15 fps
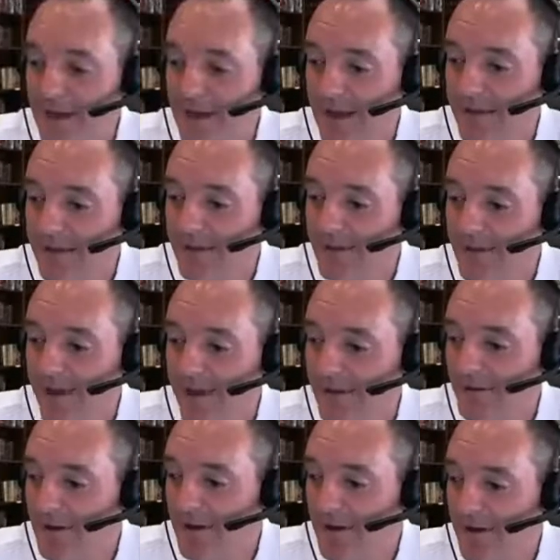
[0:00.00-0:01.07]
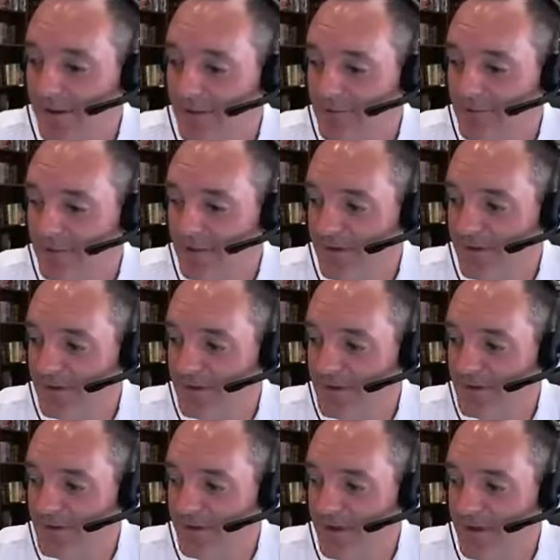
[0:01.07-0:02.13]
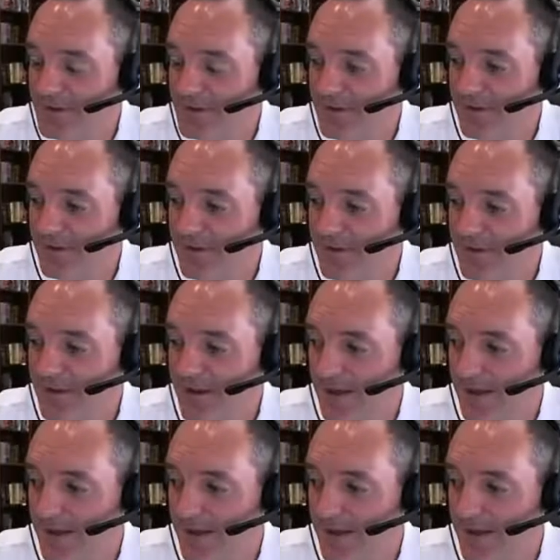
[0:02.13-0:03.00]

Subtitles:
Yeah, I don't know. I think there's been so much good